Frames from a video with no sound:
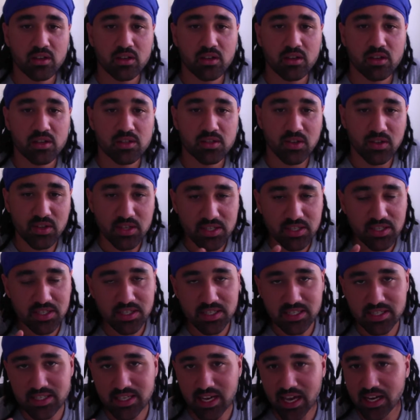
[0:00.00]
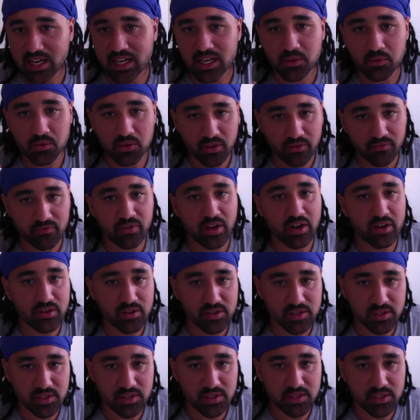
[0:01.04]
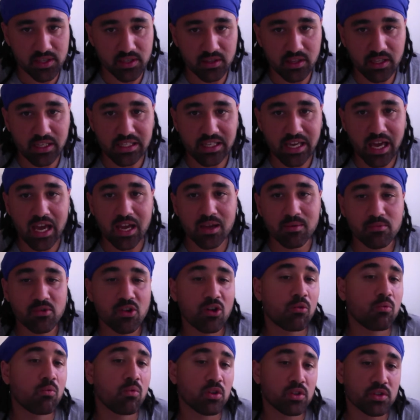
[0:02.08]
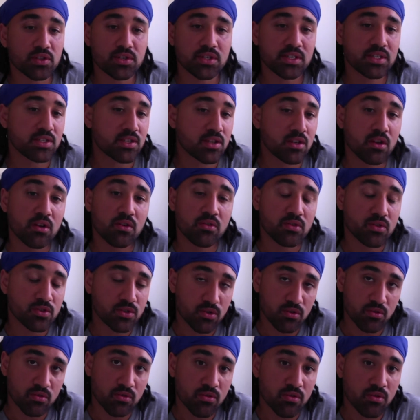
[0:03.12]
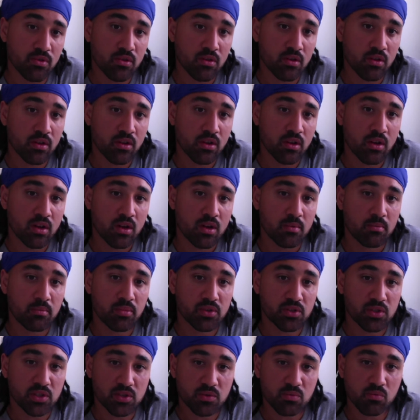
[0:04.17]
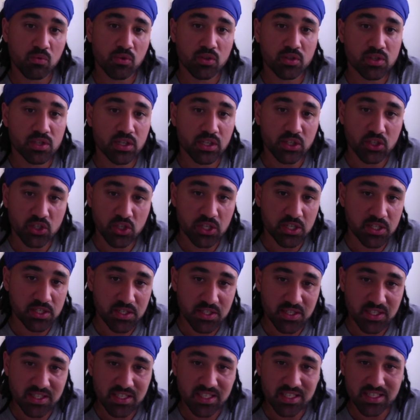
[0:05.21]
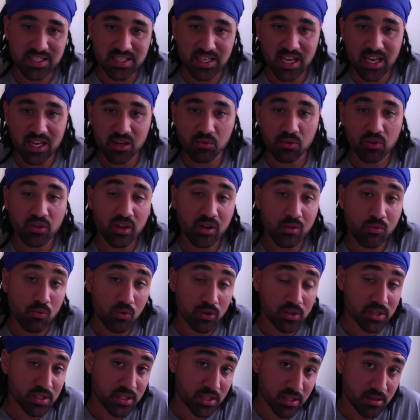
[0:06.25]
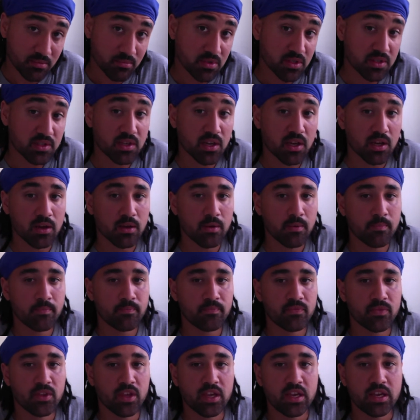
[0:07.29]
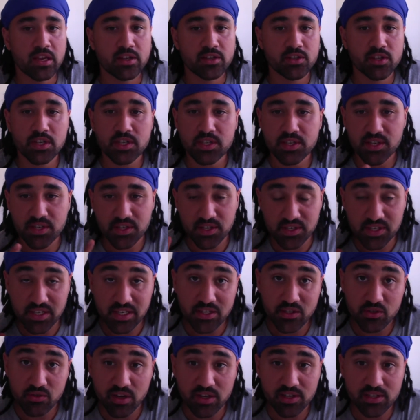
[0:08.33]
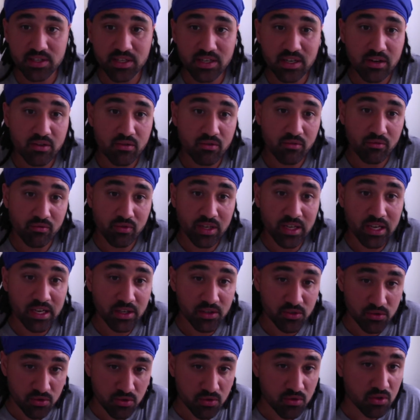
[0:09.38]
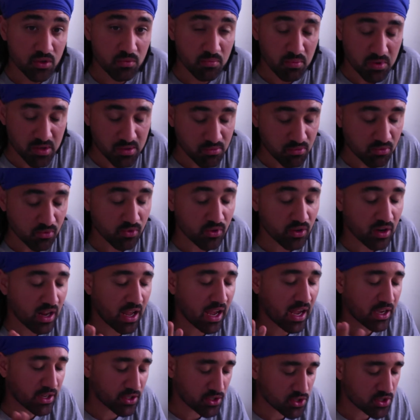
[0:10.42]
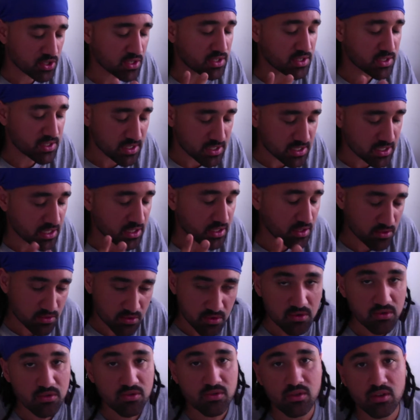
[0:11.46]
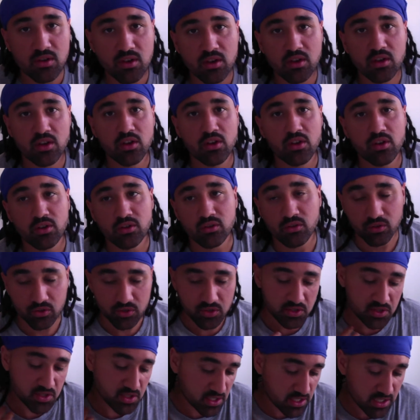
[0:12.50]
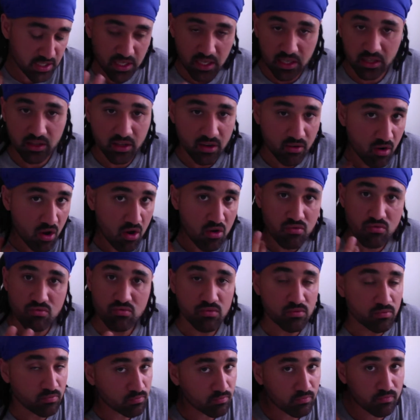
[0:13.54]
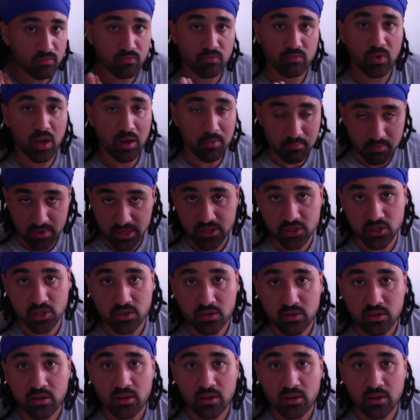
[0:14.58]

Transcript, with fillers: So this is exactly what the Pharisees did. They came not wanting to know the truth, but just wanting Jesus to say what they wanted him to say. Jesus is interested in revealing truth to people that are actually seeking truth not just seeking their own ambition.